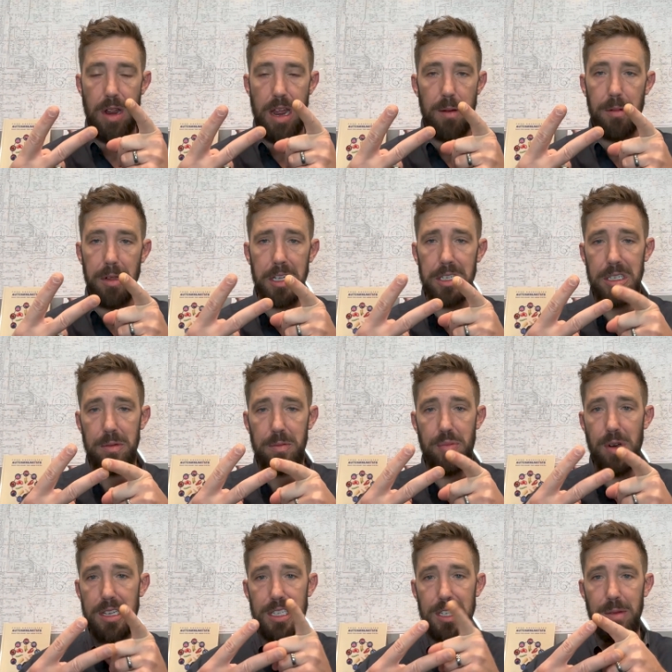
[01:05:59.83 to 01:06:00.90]
man, because it
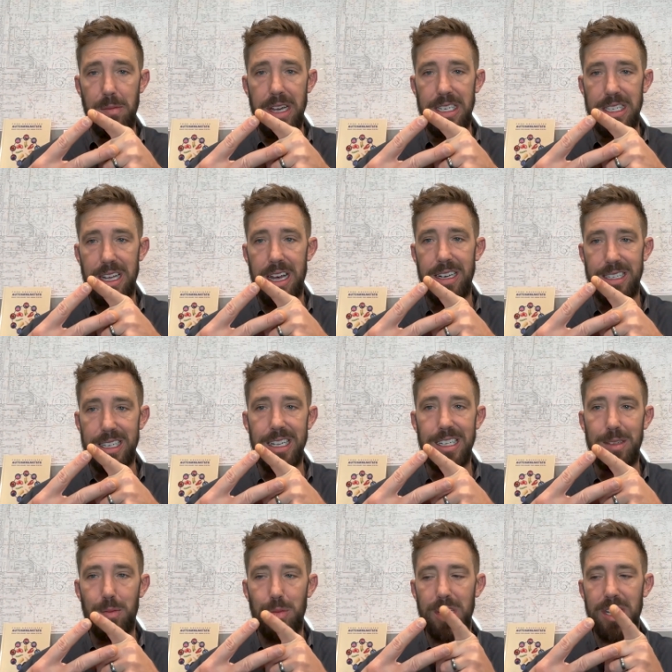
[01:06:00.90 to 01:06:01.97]
basically makes a lot of
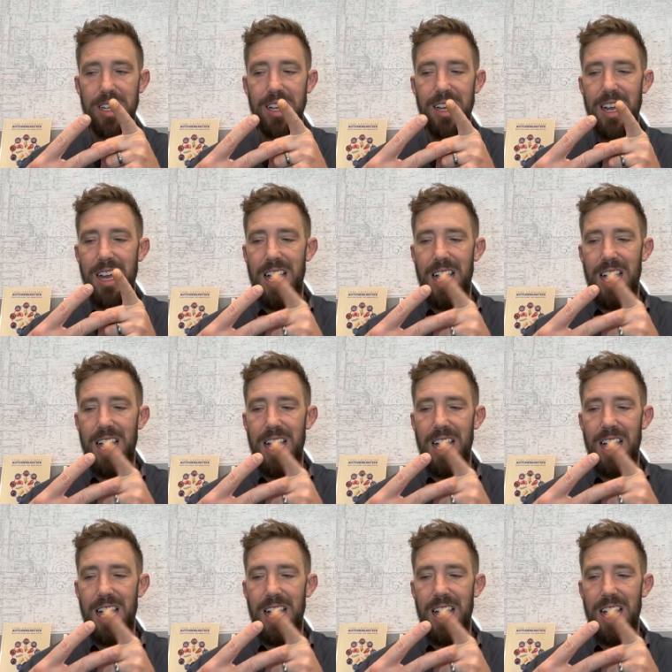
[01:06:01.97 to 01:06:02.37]
sense. But yeah.